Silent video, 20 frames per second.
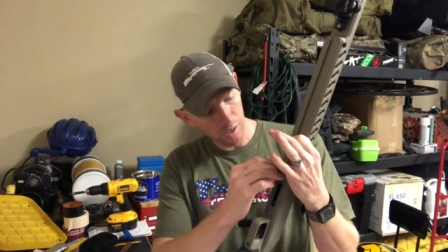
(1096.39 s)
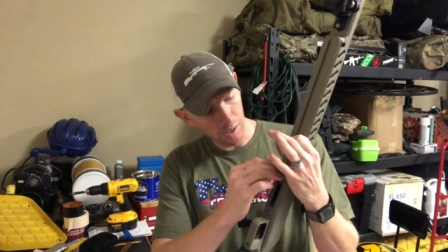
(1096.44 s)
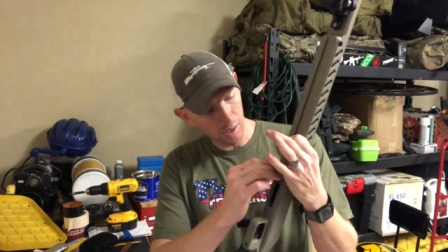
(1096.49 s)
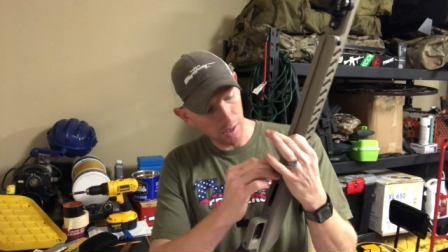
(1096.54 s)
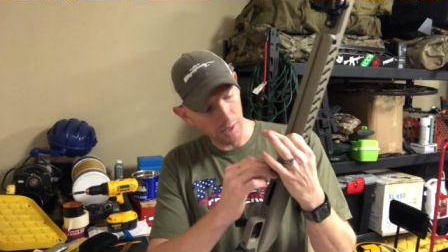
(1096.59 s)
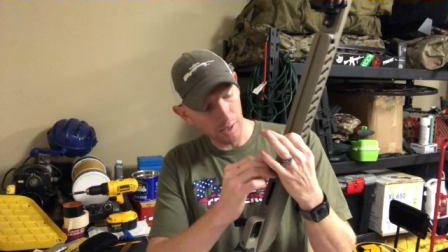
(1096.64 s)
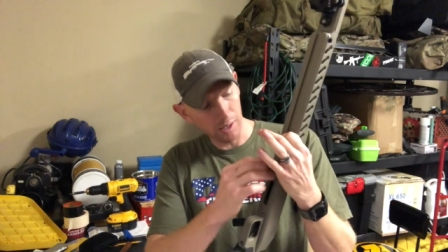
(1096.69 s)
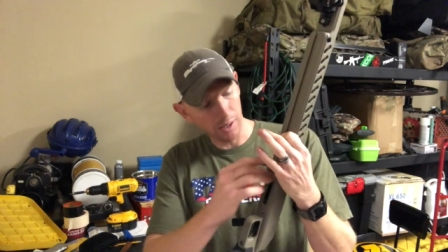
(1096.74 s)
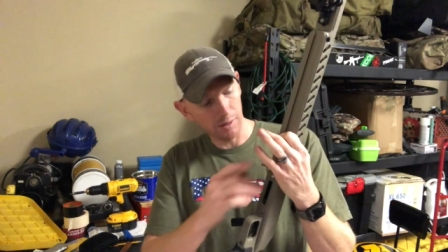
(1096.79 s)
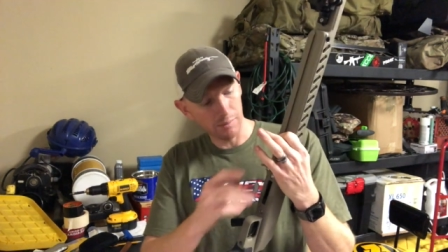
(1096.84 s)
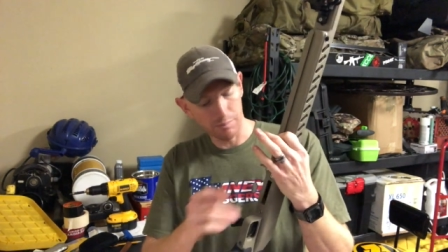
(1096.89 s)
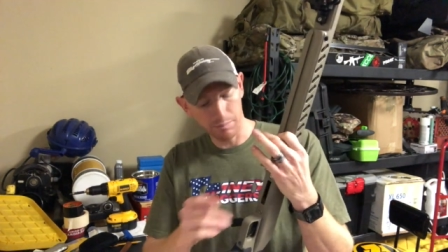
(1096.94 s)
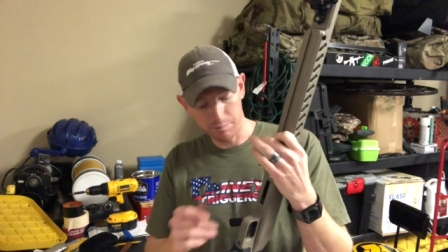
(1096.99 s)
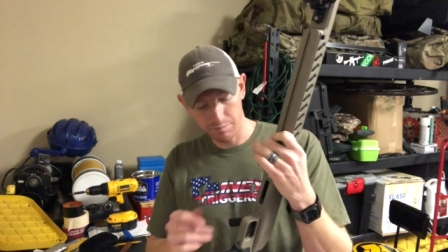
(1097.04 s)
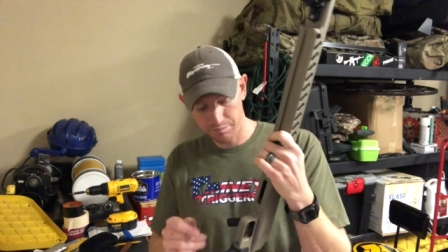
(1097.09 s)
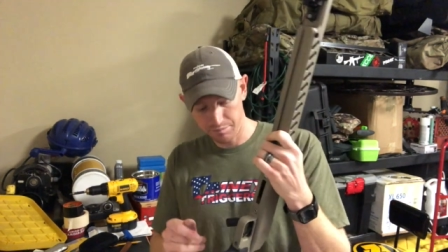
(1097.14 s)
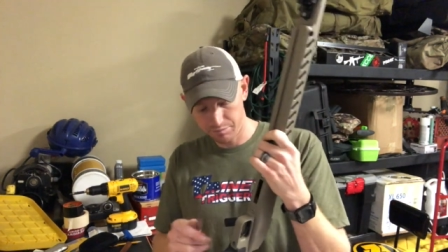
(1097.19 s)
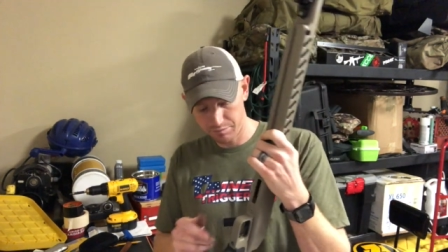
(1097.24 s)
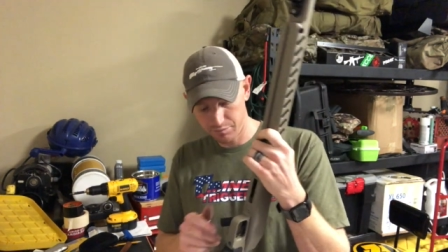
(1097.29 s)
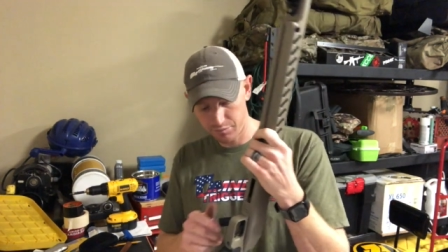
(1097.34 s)

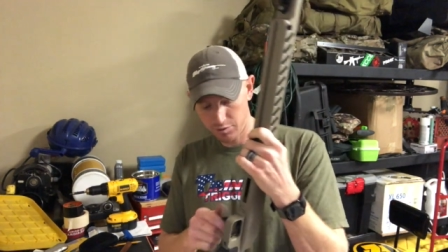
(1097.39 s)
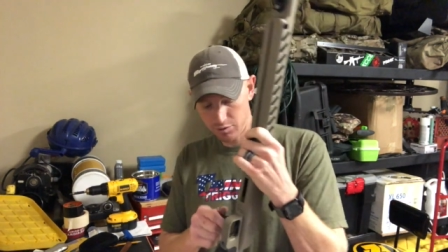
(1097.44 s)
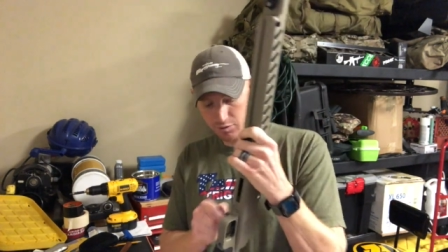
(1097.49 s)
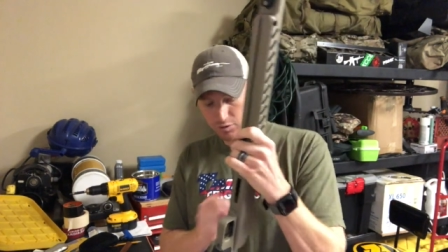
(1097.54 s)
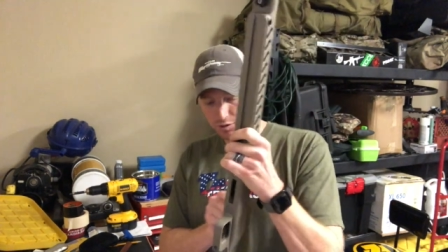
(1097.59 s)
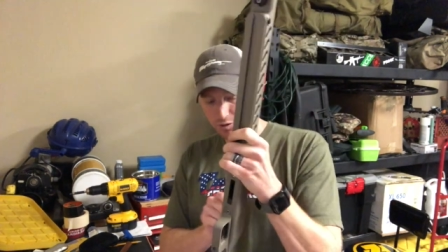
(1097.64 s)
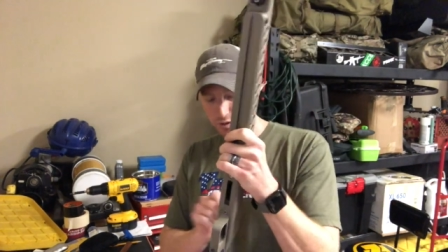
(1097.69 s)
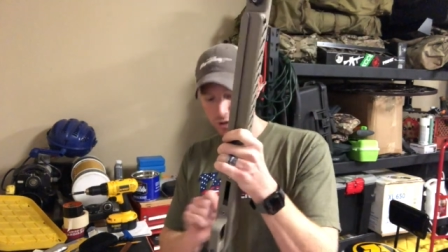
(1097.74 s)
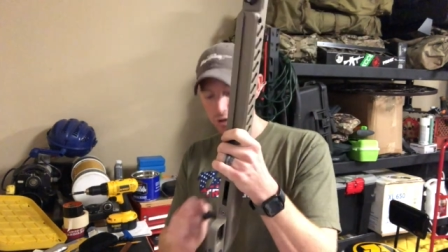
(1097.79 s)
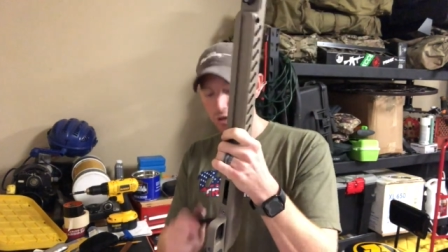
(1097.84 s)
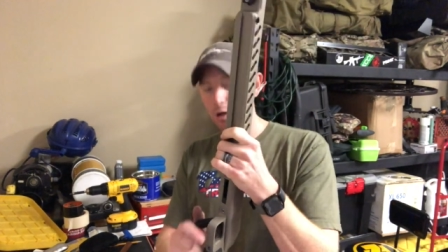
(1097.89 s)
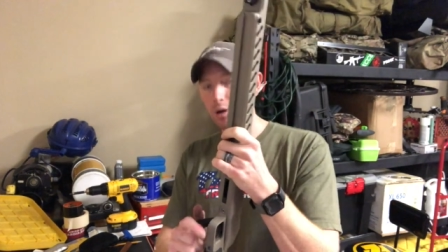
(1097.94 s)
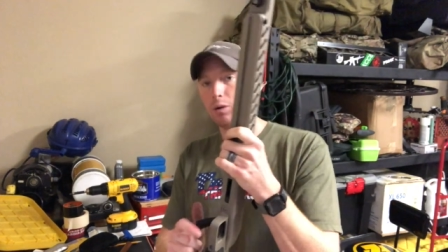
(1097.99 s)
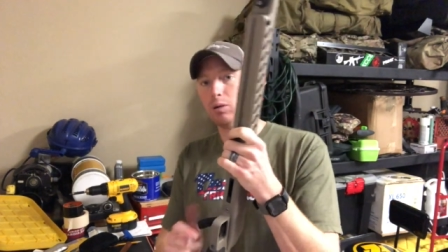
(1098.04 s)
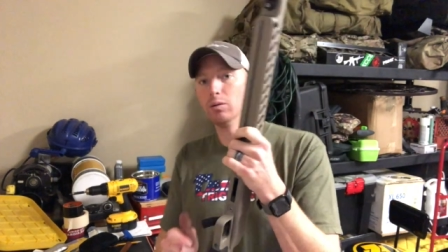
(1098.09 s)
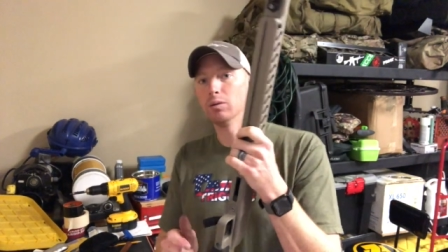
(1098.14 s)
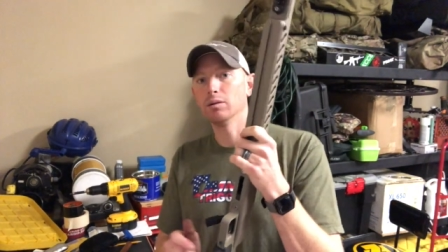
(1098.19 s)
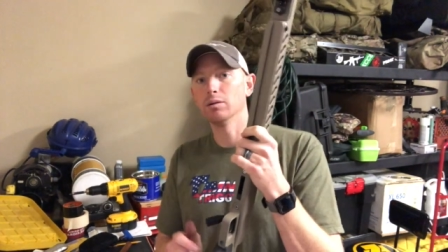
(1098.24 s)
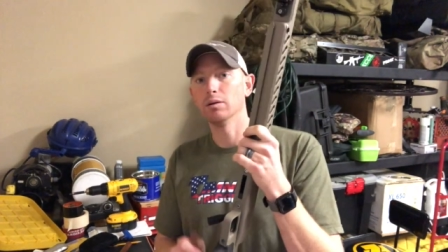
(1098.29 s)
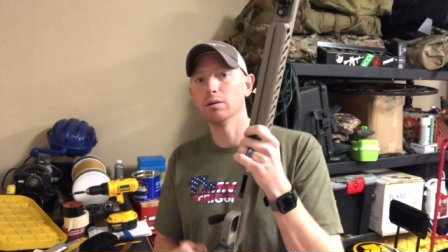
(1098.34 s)

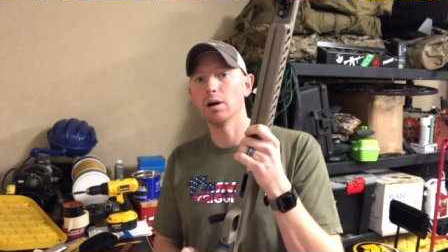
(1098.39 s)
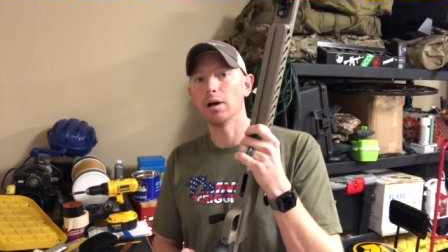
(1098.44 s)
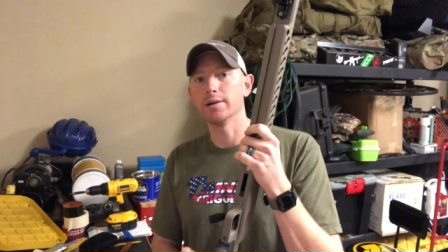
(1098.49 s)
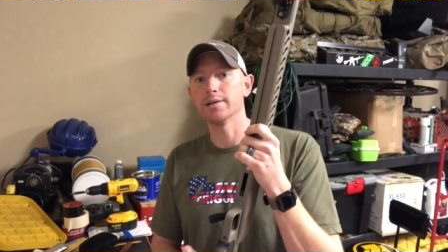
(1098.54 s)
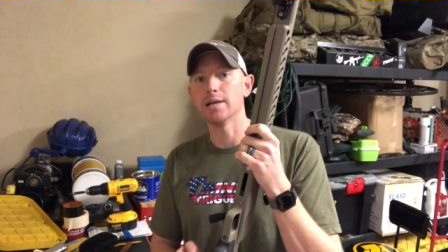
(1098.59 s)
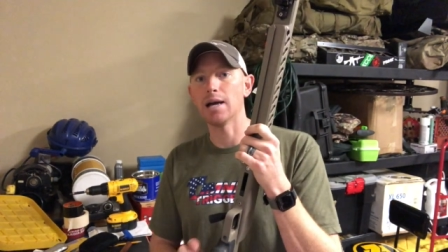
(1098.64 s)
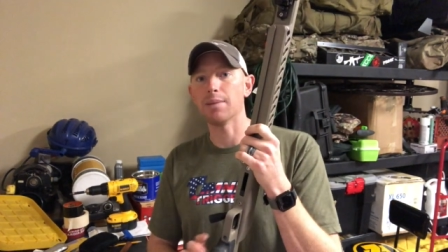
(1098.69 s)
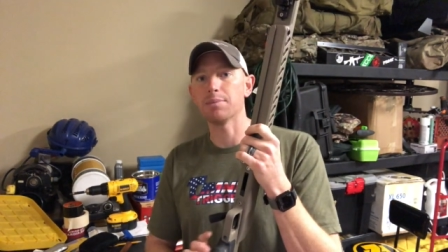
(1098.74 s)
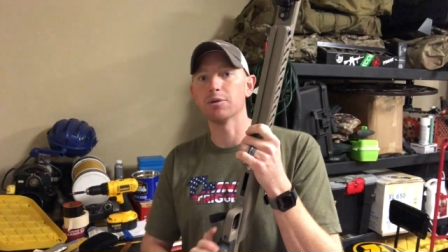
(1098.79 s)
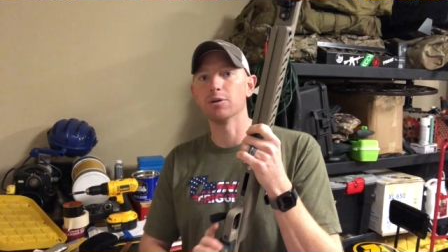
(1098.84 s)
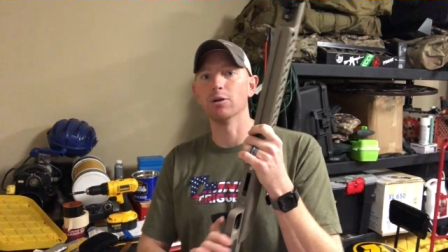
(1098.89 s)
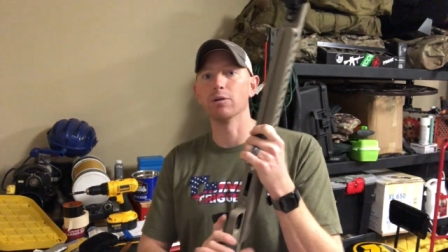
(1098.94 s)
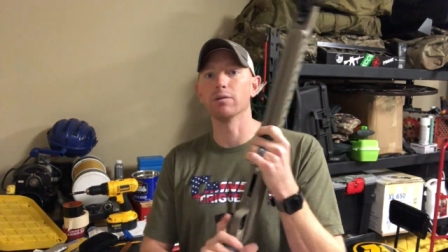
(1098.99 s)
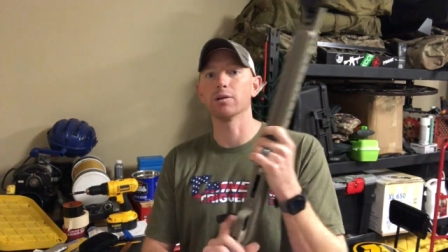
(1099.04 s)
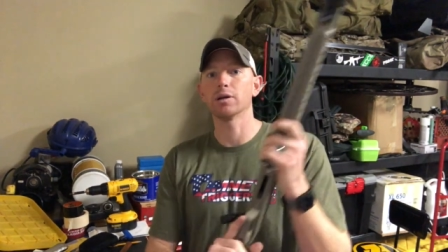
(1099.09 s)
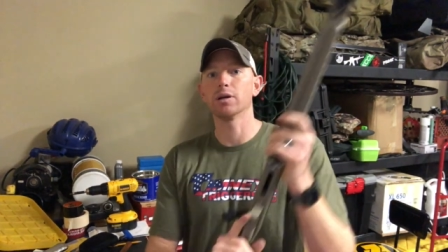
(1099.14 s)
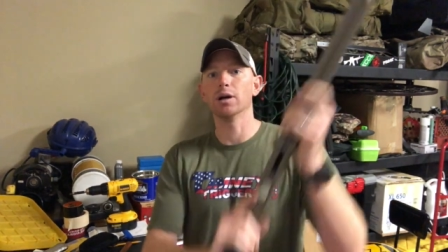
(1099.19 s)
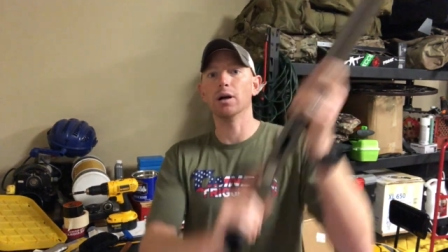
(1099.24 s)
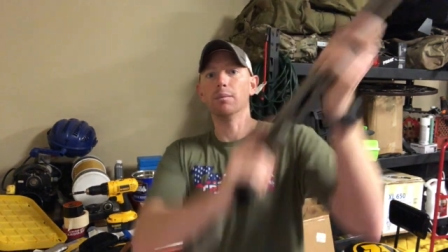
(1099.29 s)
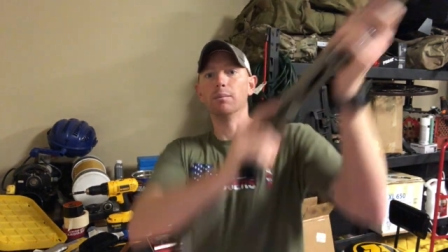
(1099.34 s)
So adapt and
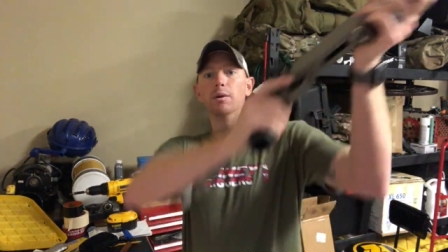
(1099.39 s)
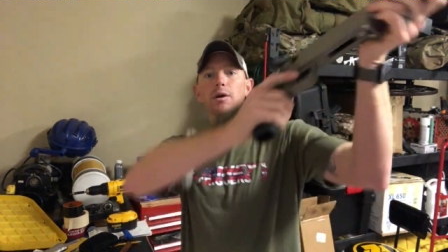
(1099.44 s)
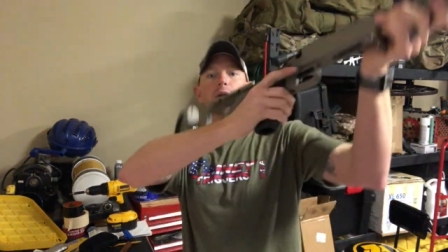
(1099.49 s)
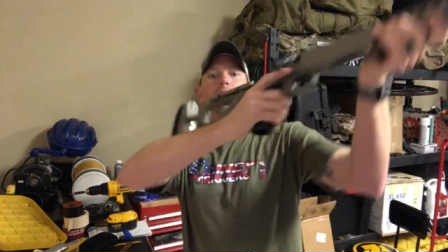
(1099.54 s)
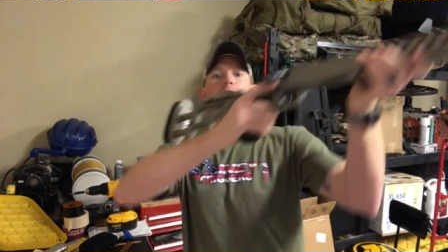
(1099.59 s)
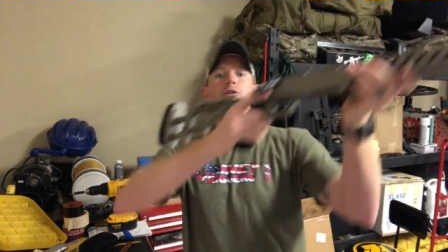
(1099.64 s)
overcome.